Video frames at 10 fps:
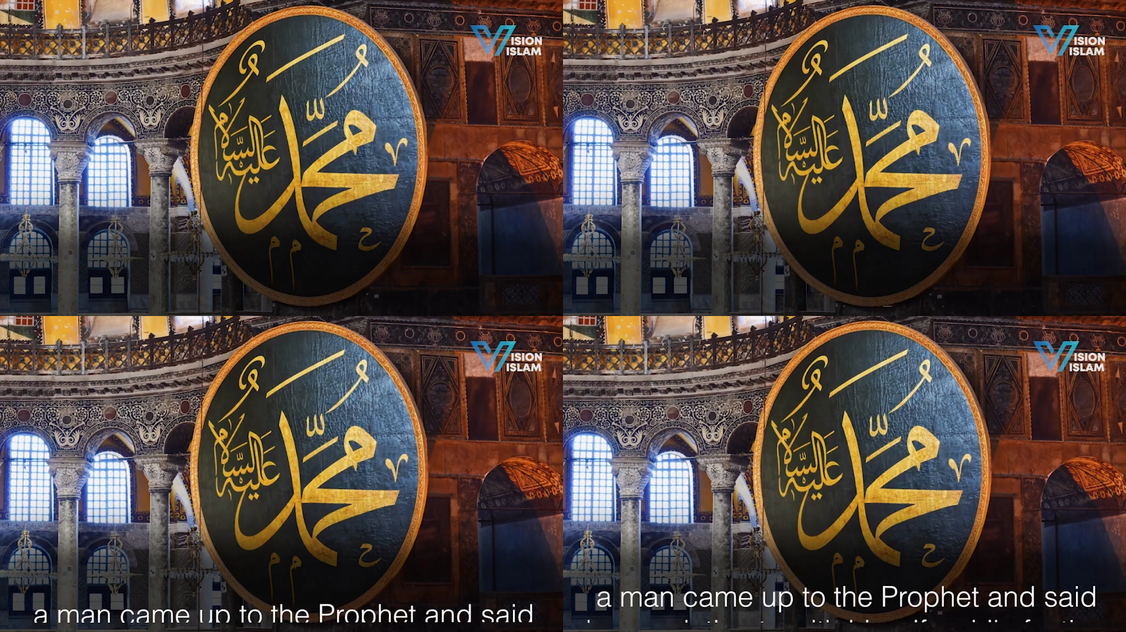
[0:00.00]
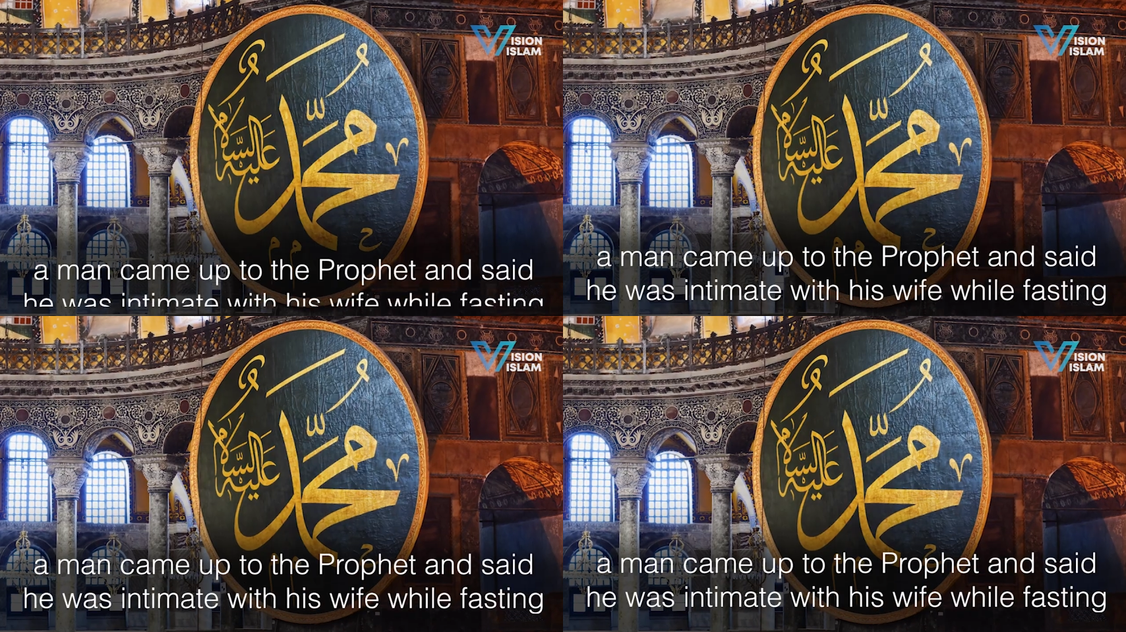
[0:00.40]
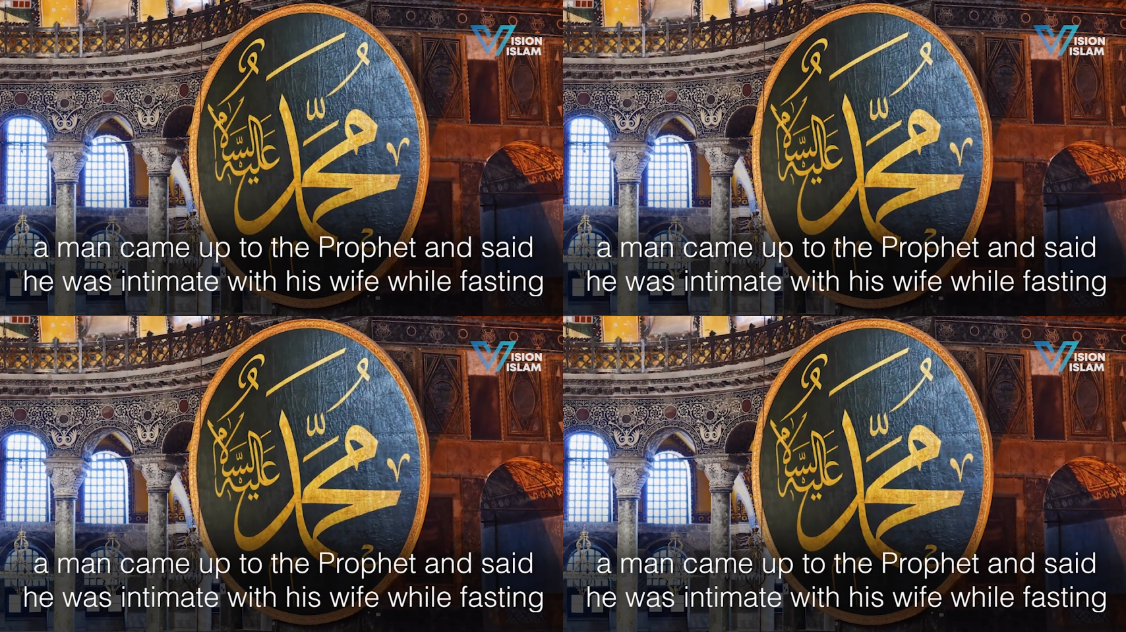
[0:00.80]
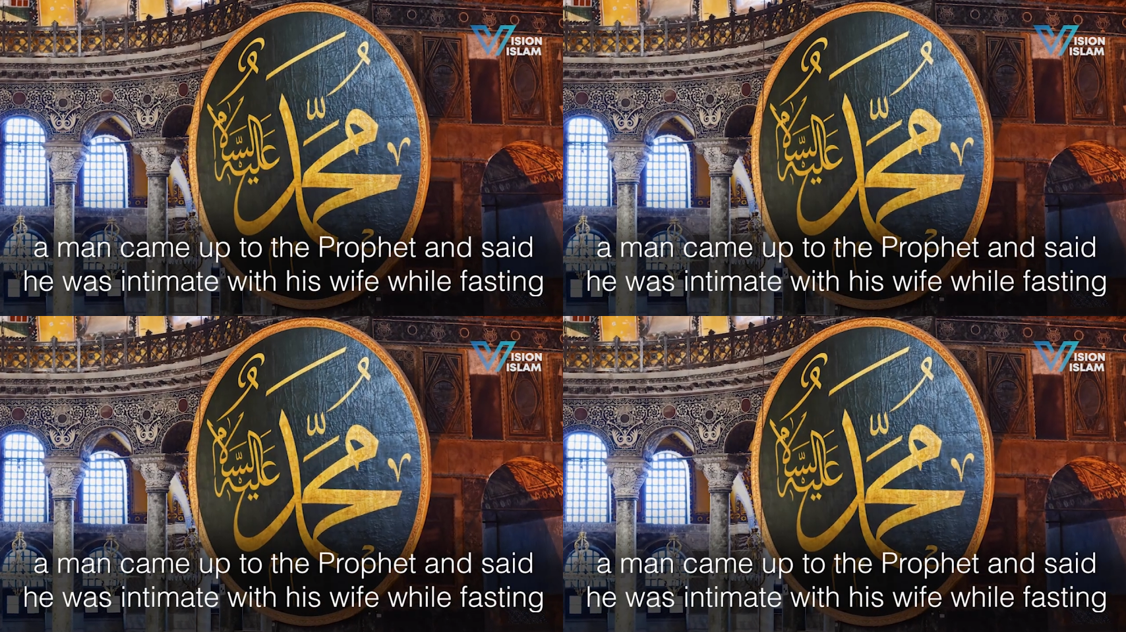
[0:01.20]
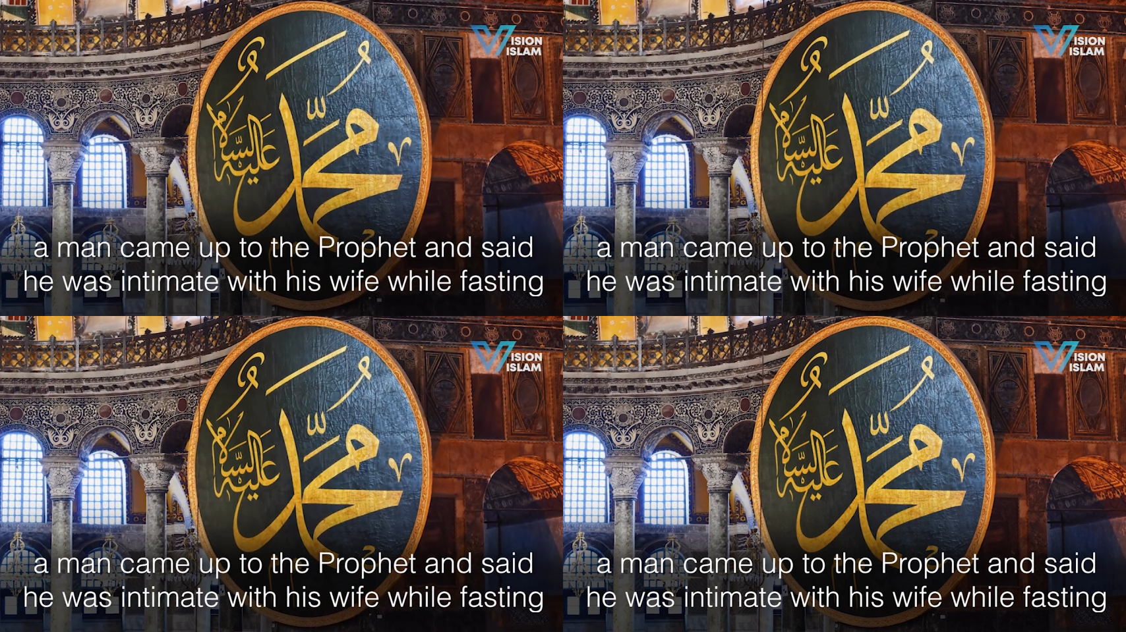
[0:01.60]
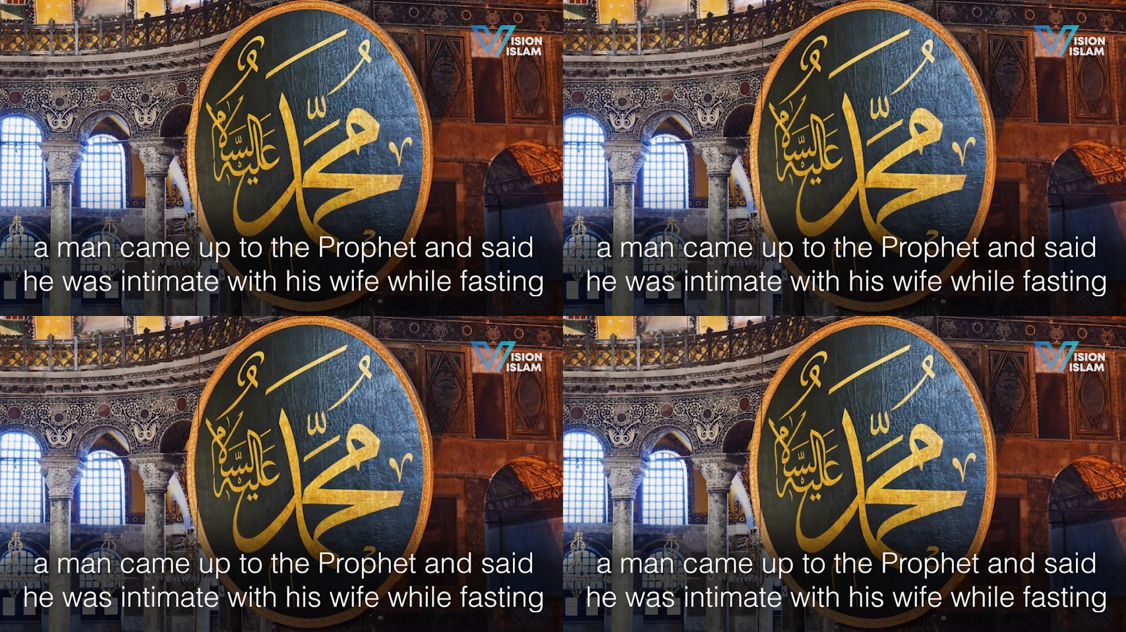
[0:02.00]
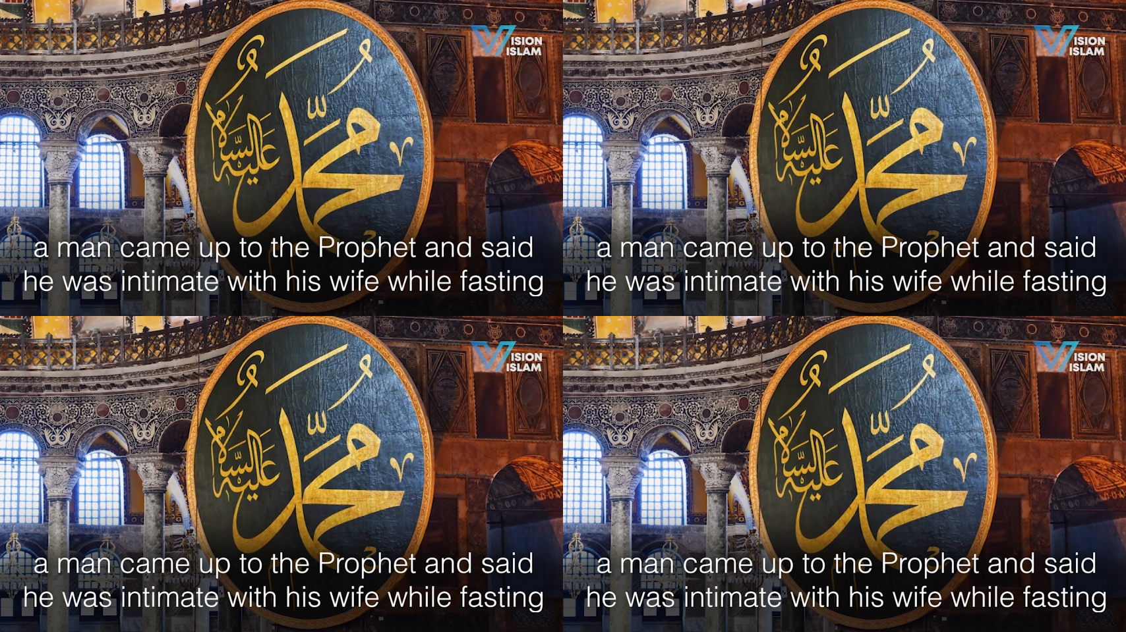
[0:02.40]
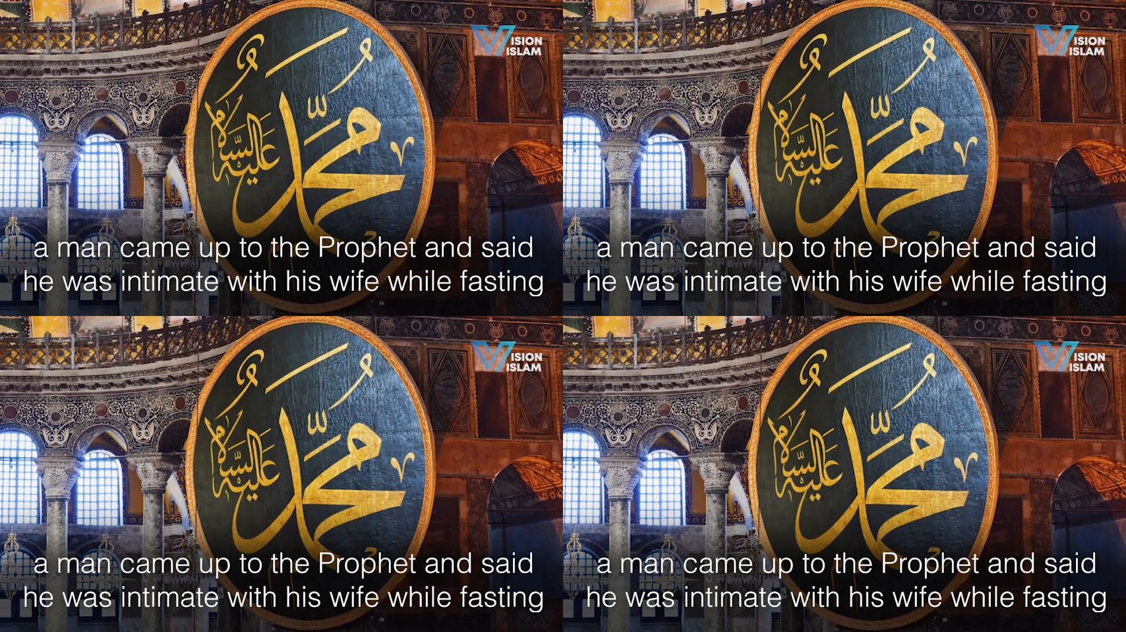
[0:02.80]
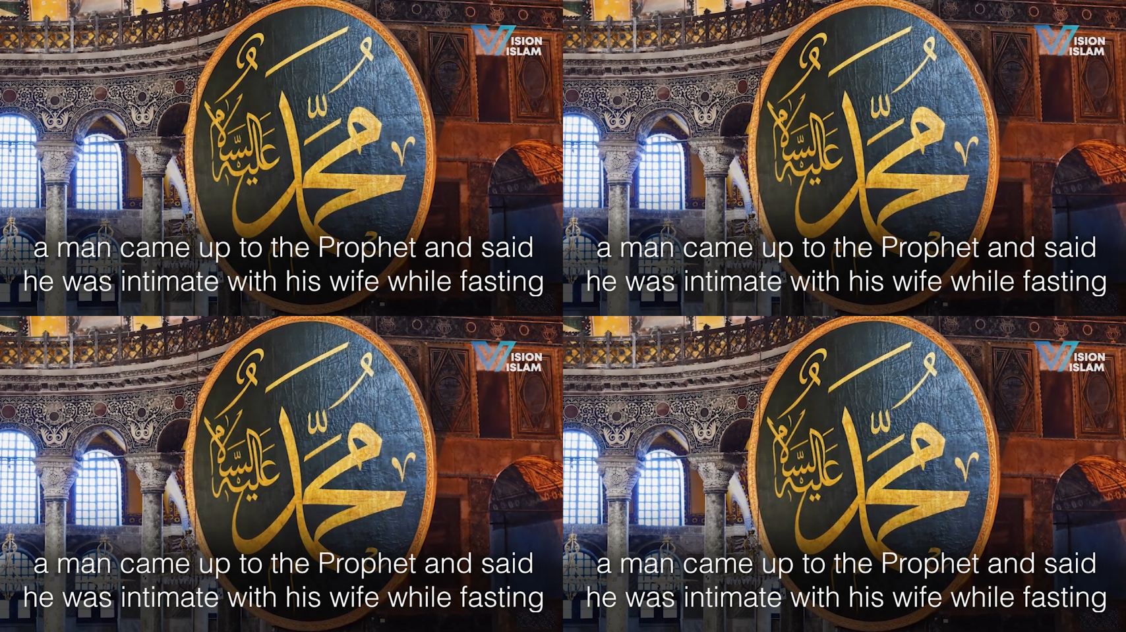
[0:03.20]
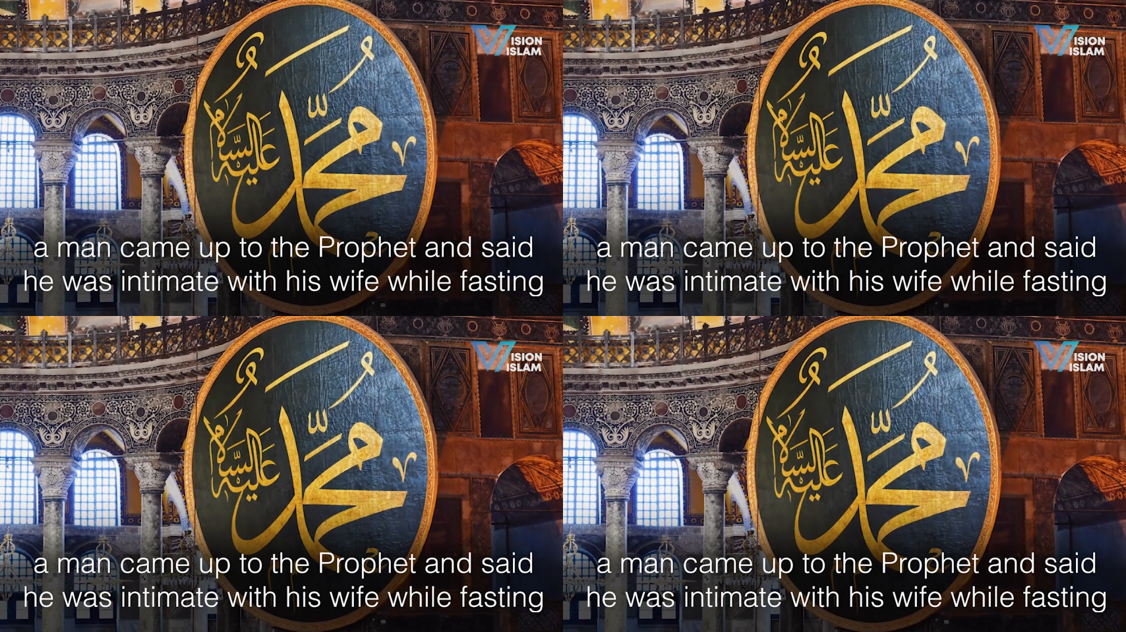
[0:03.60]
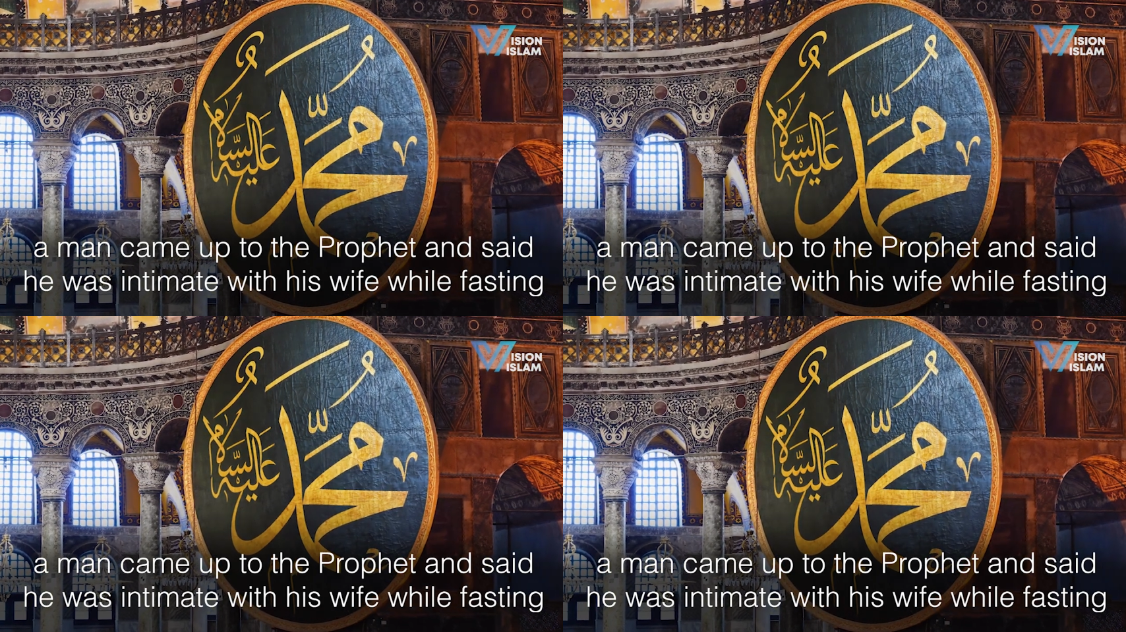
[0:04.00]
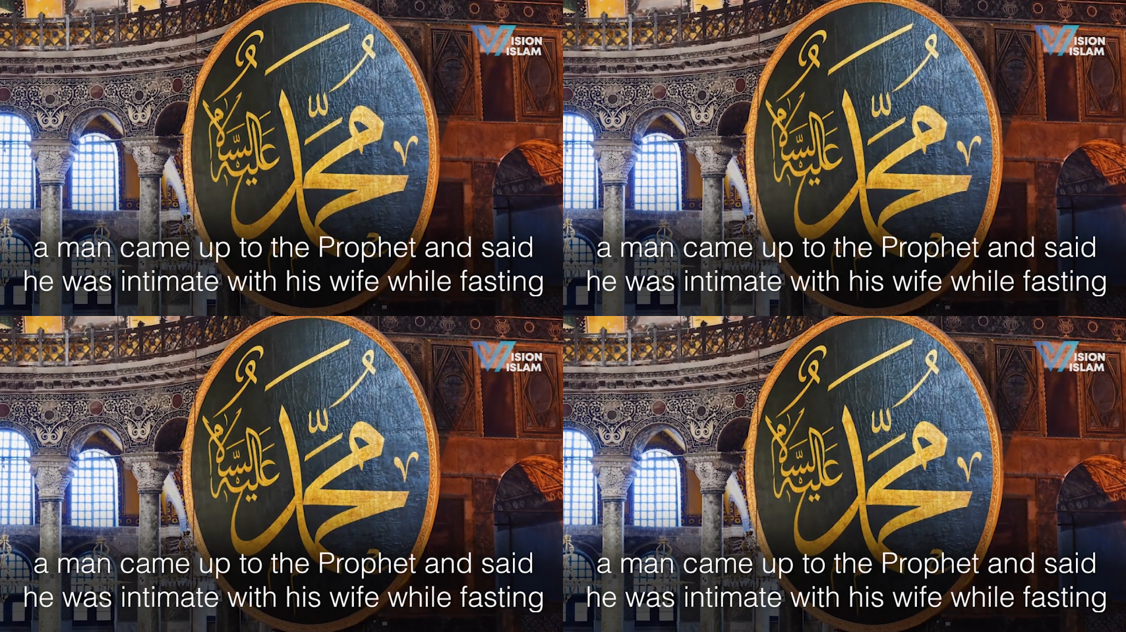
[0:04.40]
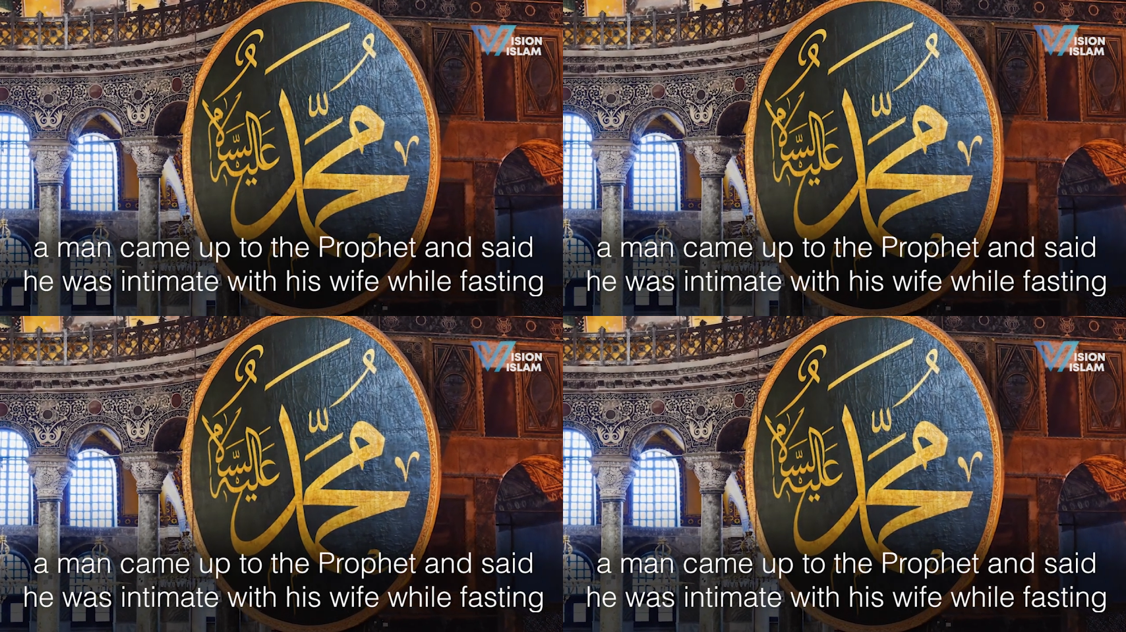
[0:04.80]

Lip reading: (no speaker visible)